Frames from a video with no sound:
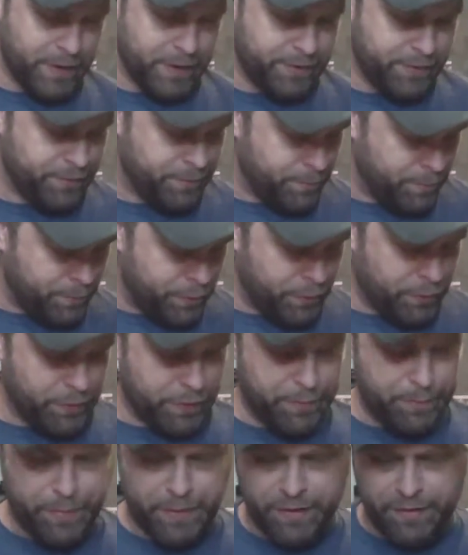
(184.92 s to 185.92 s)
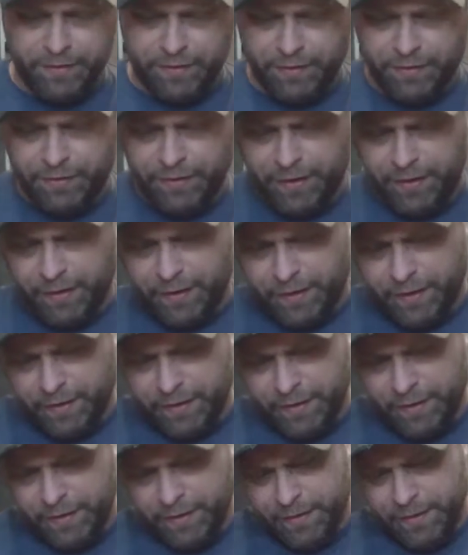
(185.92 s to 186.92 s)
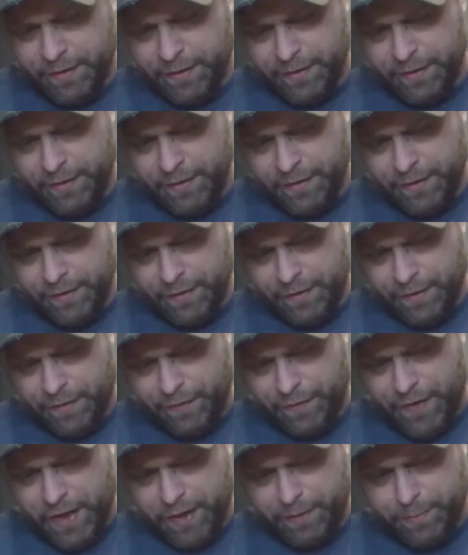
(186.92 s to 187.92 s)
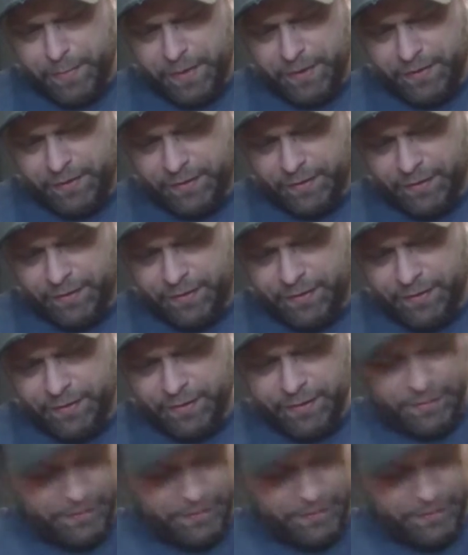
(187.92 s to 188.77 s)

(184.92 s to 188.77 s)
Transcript: some bullet pieces here, effect pieces.